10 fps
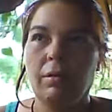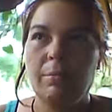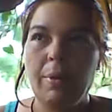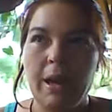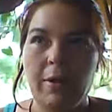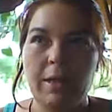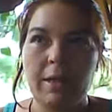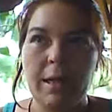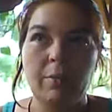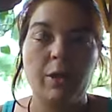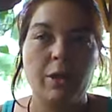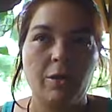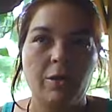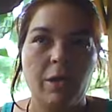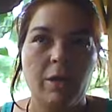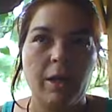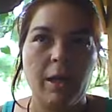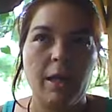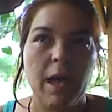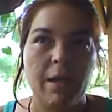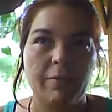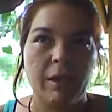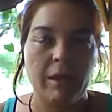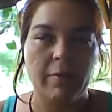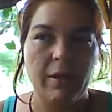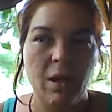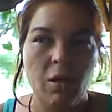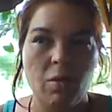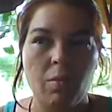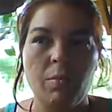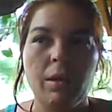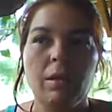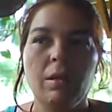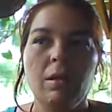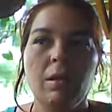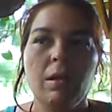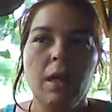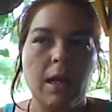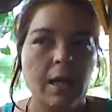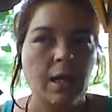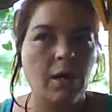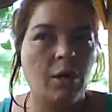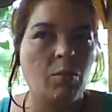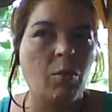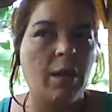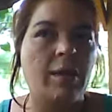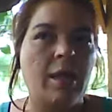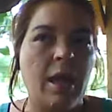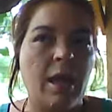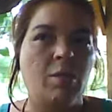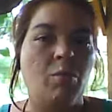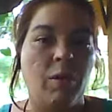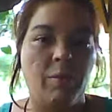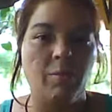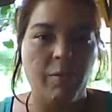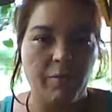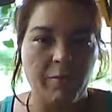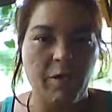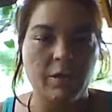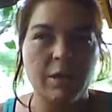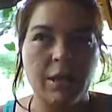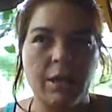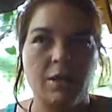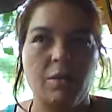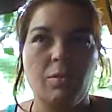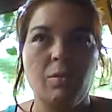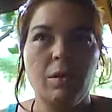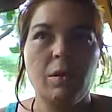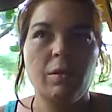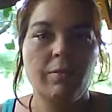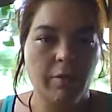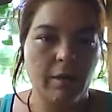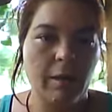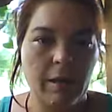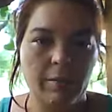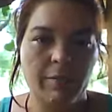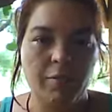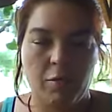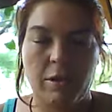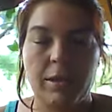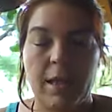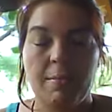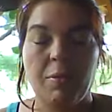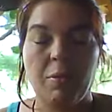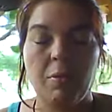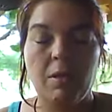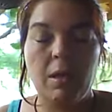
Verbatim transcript: parents when you're 30 having to live at home and hear what they would prefer to do, for example,